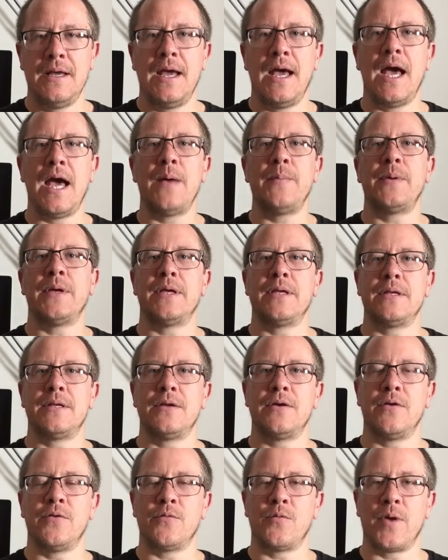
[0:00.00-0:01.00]
habit
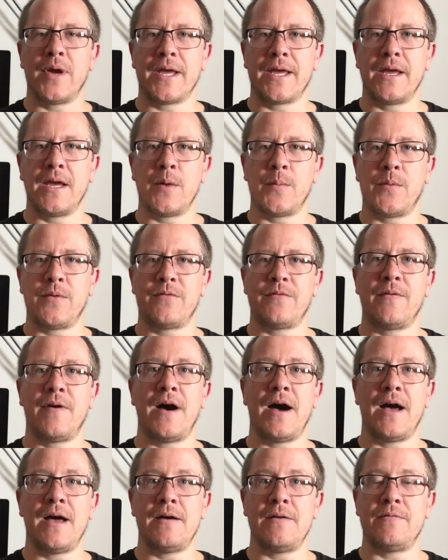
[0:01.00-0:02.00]
of waking up at
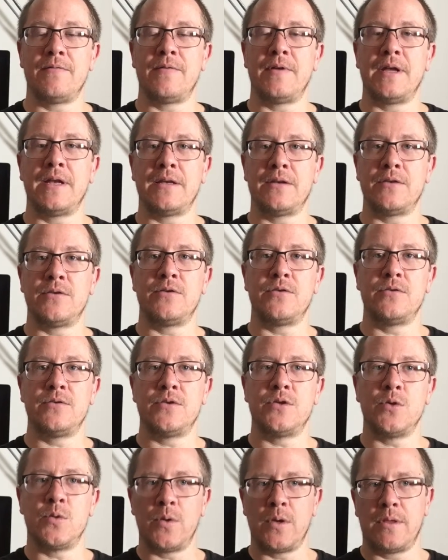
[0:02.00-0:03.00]
5 and
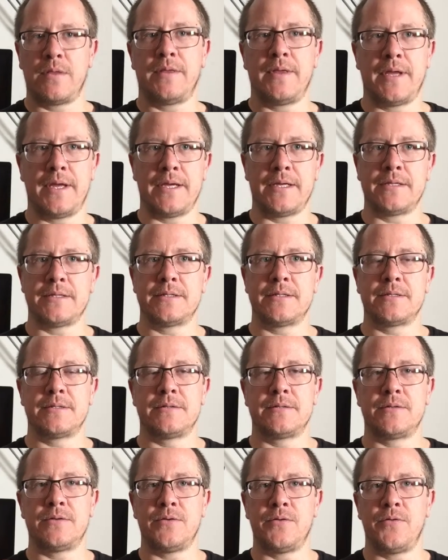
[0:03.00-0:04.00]
doing
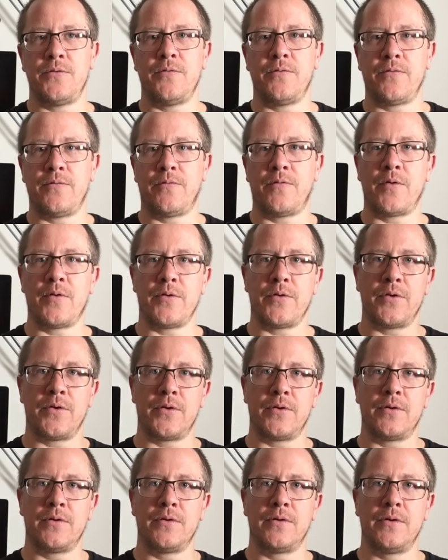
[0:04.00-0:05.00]
things to
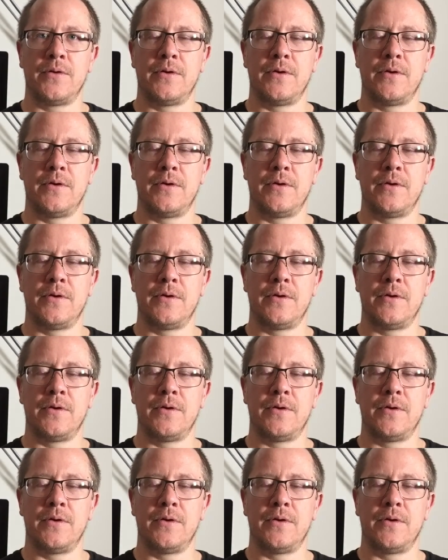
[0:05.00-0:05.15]
further